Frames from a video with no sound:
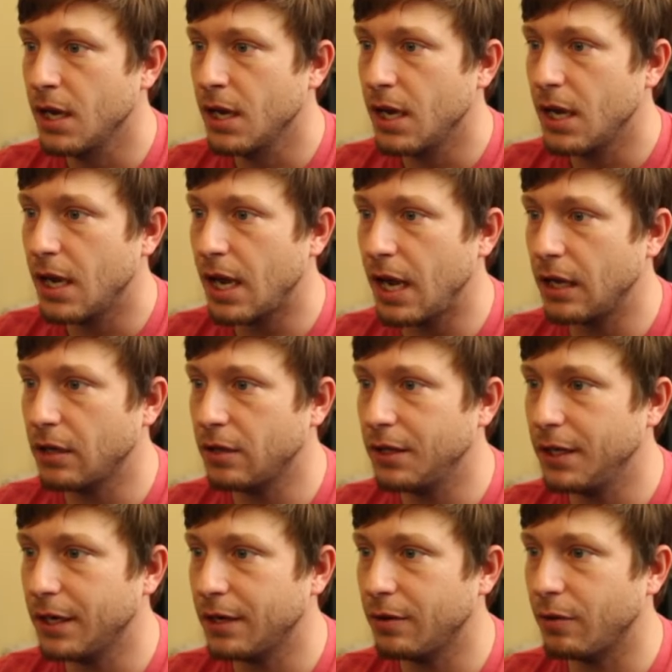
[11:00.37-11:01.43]
and
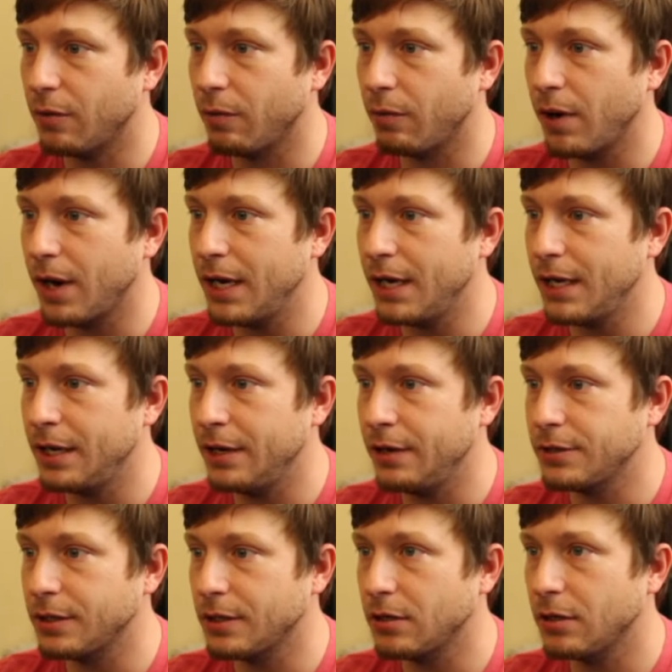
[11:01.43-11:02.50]
click right here
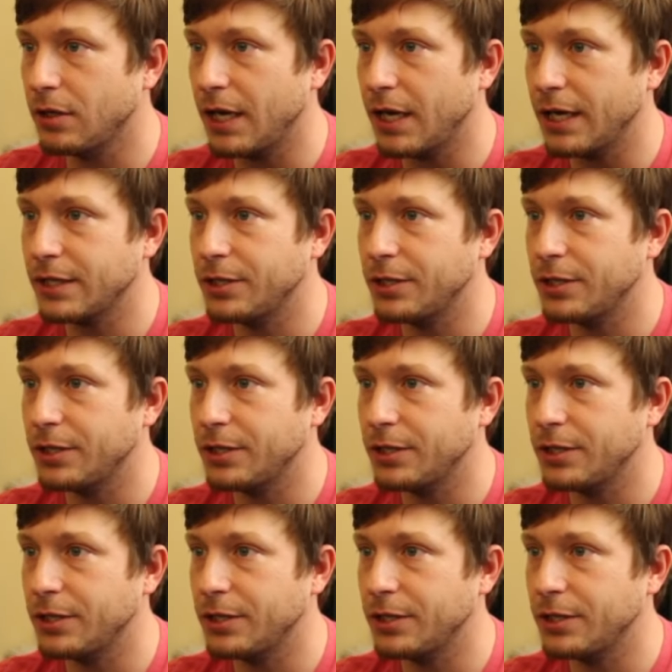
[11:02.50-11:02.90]
to collect